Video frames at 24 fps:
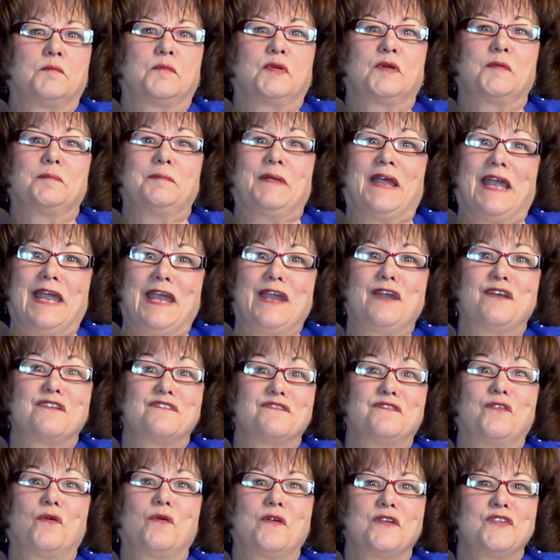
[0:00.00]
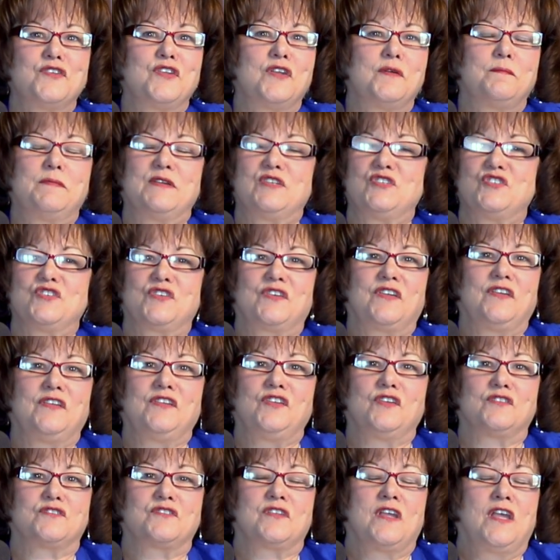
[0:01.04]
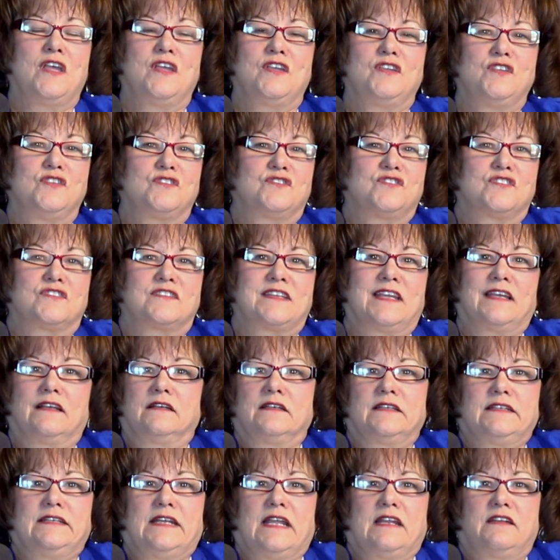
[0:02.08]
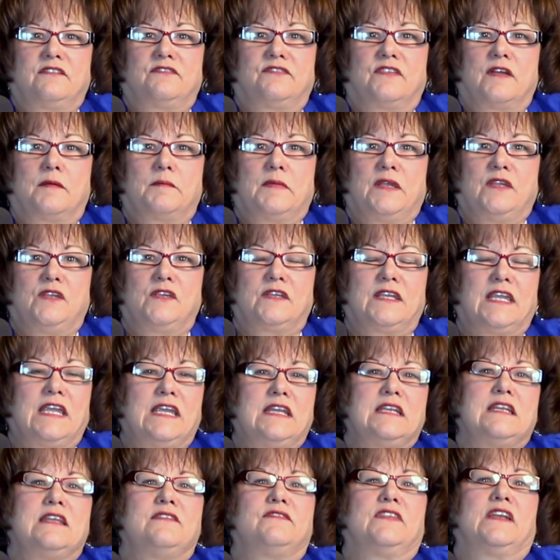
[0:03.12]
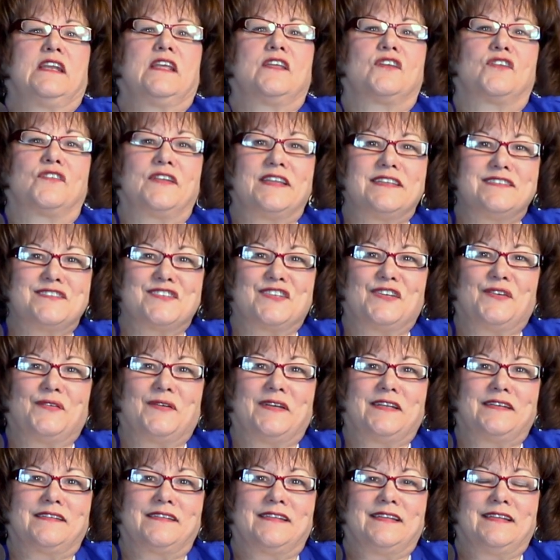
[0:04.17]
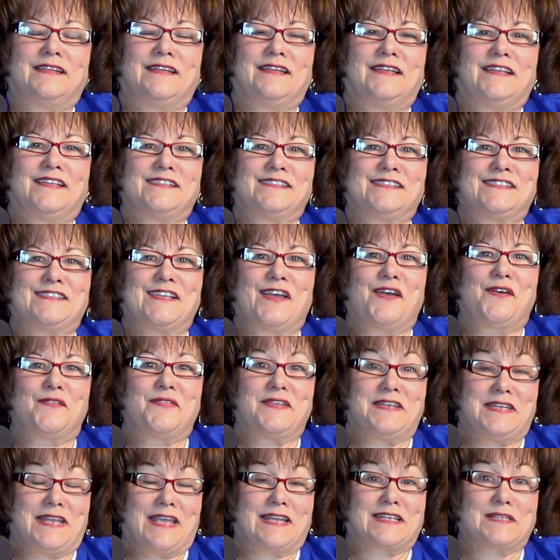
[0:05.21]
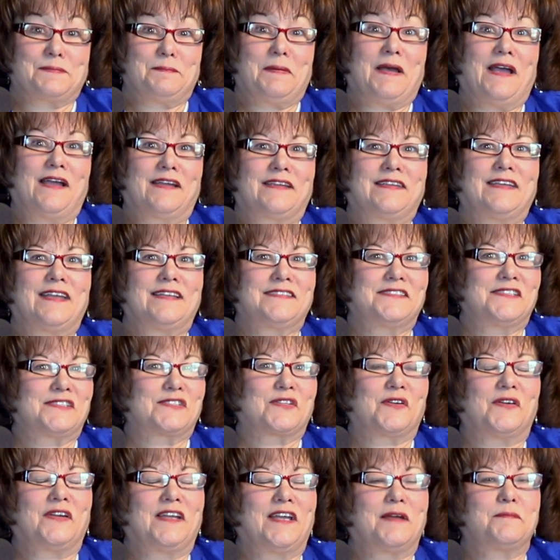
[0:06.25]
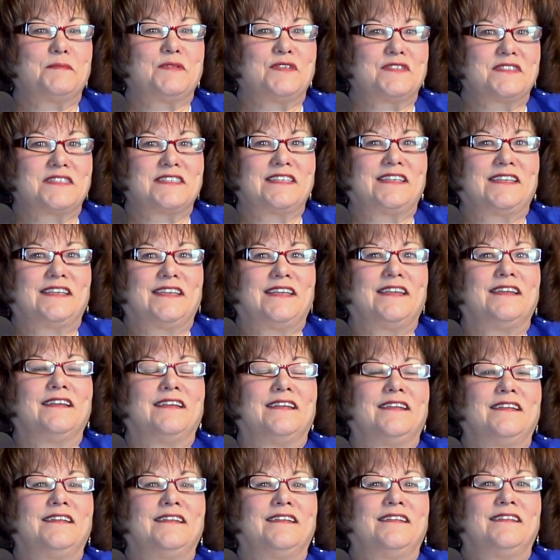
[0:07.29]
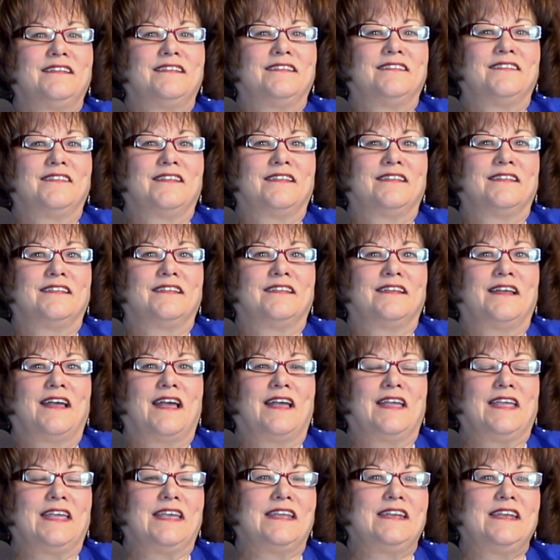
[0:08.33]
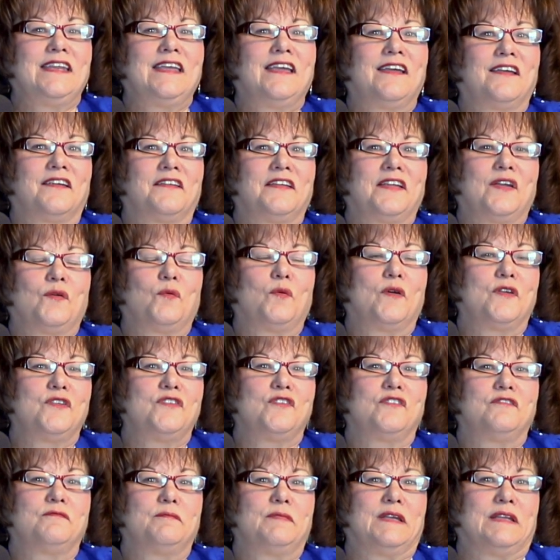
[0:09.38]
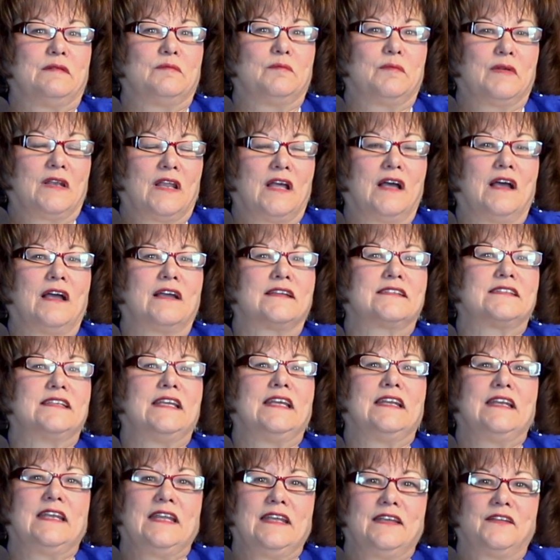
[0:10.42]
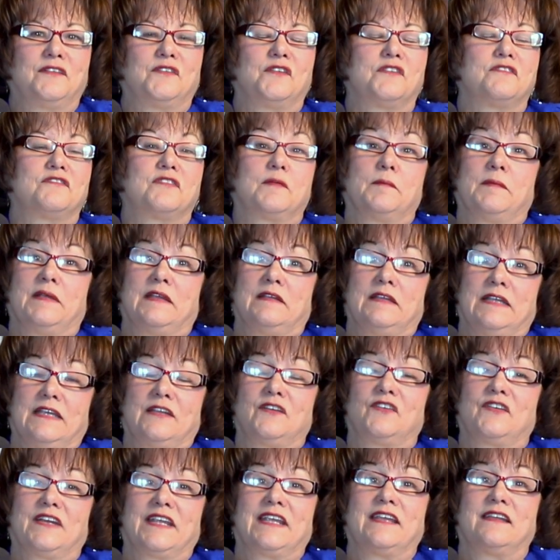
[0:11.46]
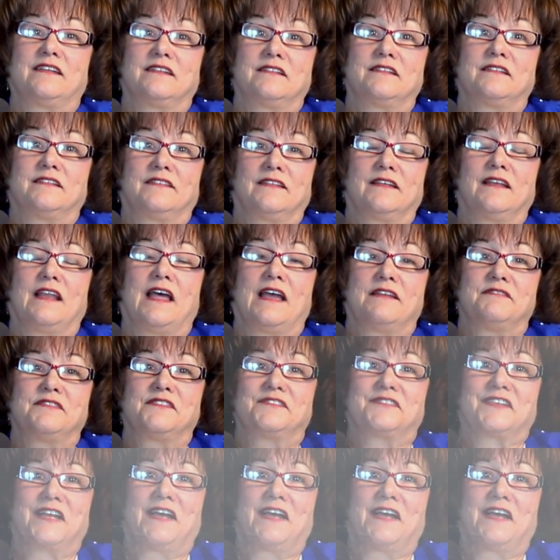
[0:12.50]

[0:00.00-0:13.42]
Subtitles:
prepared for you, but you're just alienated from it. You can't even enter into it. So the next podcast is going to help you see any area where you've been blocked and hindered from entering into the life of